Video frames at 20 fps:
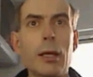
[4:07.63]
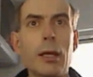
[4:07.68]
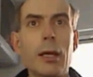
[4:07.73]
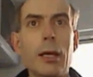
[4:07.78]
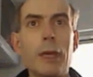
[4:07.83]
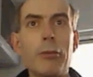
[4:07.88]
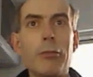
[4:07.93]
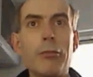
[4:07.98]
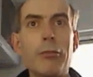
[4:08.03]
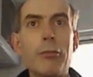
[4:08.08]

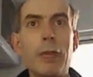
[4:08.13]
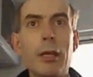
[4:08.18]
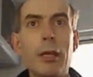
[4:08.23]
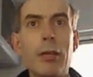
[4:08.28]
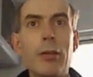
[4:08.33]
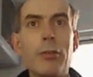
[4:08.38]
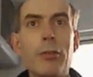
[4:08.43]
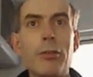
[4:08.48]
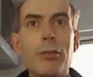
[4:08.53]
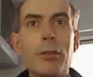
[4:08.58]
and
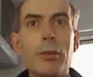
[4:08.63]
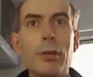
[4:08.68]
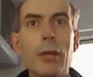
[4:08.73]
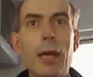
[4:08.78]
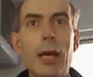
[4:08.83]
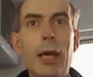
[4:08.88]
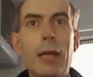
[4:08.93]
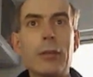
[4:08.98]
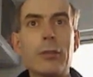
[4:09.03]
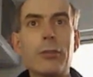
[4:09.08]
phase
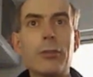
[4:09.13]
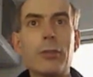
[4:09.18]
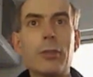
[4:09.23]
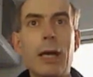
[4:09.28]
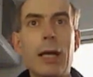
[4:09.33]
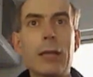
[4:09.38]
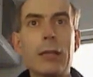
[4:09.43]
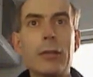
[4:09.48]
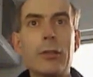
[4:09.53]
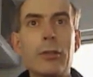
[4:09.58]
x
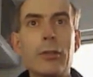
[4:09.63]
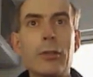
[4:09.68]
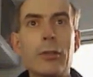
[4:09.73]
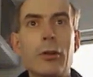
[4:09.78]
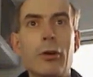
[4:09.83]
angle